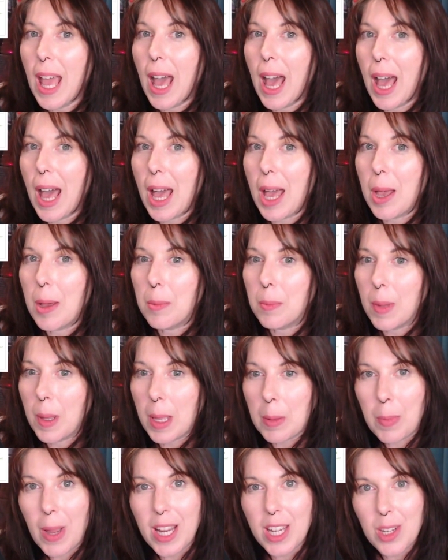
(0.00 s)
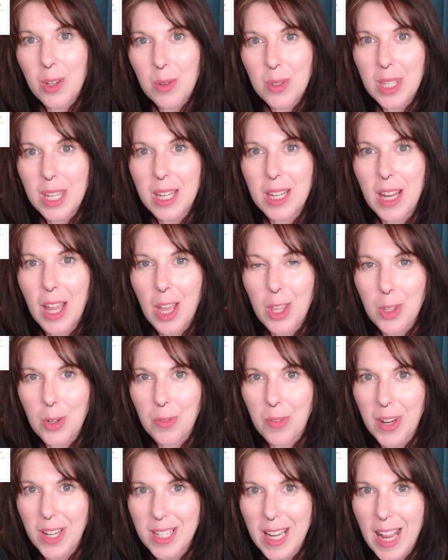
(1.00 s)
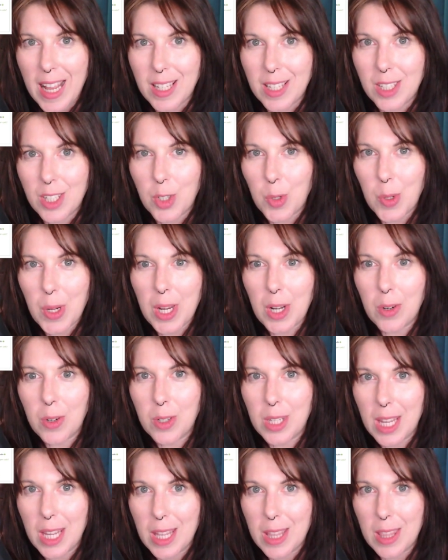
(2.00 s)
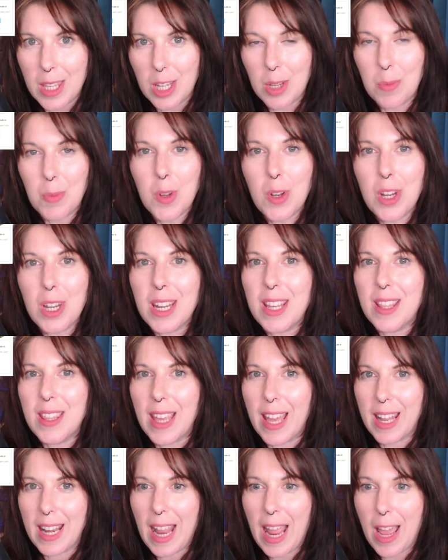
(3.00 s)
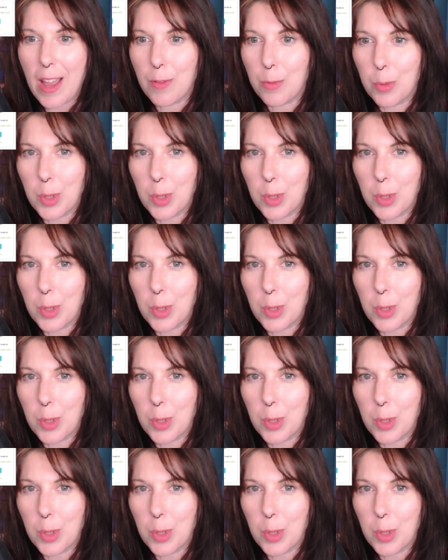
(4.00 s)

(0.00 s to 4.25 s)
by using other fantastic creators in the community that have